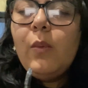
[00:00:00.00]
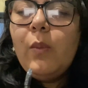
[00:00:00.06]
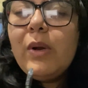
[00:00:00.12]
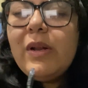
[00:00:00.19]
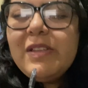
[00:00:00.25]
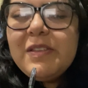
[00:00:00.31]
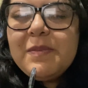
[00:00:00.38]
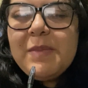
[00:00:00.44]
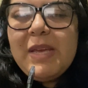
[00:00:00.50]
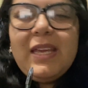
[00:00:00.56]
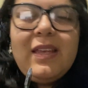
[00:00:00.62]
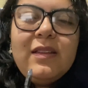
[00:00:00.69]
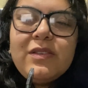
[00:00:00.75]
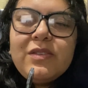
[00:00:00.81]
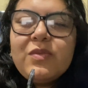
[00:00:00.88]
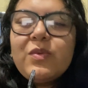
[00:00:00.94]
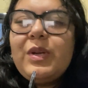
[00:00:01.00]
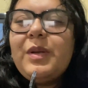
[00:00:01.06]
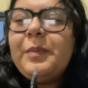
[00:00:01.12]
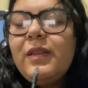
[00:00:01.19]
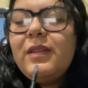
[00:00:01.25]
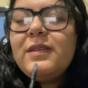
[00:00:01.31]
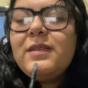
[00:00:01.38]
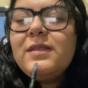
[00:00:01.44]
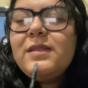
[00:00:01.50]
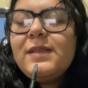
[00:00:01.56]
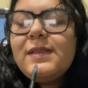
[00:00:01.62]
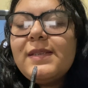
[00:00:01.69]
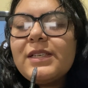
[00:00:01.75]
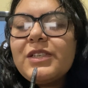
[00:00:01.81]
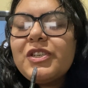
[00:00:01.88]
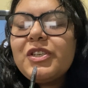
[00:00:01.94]
When I was making the script, this is the
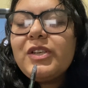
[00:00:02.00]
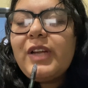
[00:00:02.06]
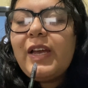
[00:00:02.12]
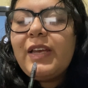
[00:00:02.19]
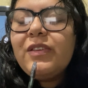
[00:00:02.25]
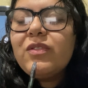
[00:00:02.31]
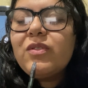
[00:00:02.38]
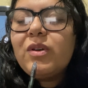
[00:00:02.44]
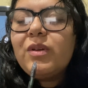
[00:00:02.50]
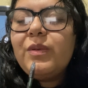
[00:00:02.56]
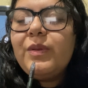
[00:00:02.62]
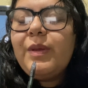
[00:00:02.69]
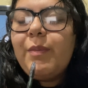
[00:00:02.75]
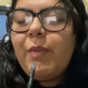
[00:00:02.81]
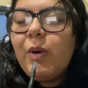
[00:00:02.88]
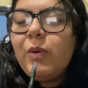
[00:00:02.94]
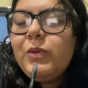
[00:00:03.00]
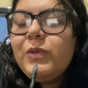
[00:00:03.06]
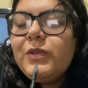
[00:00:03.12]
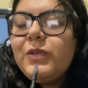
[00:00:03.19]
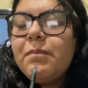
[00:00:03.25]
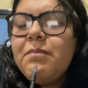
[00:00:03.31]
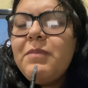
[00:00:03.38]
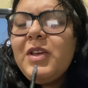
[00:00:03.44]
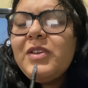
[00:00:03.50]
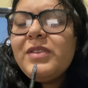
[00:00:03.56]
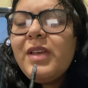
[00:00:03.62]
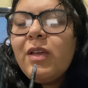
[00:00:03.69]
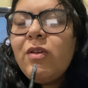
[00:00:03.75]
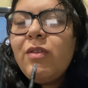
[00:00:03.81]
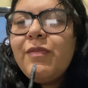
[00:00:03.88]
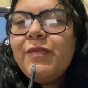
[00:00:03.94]
section I struggled the most because I
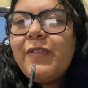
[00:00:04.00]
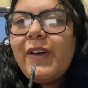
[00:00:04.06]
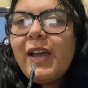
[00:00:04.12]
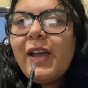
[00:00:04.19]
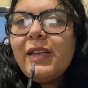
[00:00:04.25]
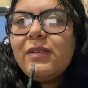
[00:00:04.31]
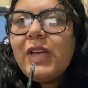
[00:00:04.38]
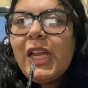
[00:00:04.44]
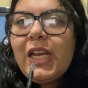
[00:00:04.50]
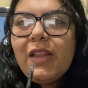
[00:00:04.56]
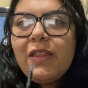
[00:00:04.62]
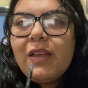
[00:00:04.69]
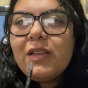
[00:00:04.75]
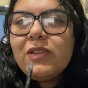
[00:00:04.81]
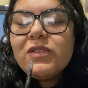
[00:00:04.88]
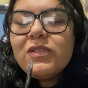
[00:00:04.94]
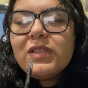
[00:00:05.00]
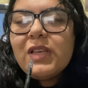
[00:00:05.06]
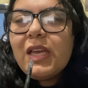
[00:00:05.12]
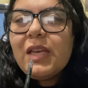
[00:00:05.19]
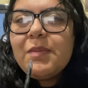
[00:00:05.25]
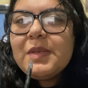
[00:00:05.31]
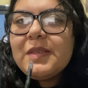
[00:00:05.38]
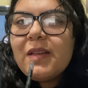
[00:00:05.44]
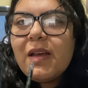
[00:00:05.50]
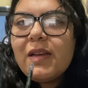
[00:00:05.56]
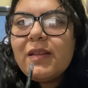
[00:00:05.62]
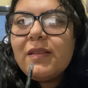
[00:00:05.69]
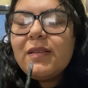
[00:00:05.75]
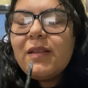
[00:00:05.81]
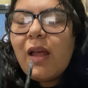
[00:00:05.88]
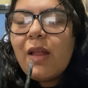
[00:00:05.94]
couldn't find anything to say
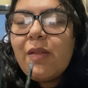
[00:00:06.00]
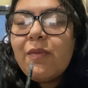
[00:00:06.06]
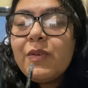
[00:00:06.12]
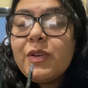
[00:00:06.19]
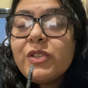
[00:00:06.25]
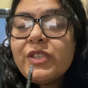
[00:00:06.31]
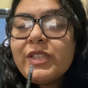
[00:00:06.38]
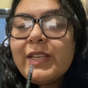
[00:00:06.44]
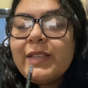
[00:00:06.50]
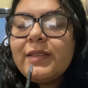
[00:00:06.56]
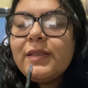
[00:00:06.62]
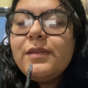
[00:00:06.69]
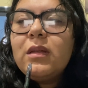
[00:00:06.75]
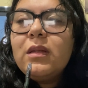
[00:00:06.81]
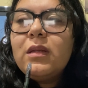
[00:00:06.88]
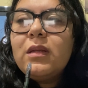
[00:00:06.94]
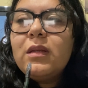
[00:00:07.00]
besides that first sentence.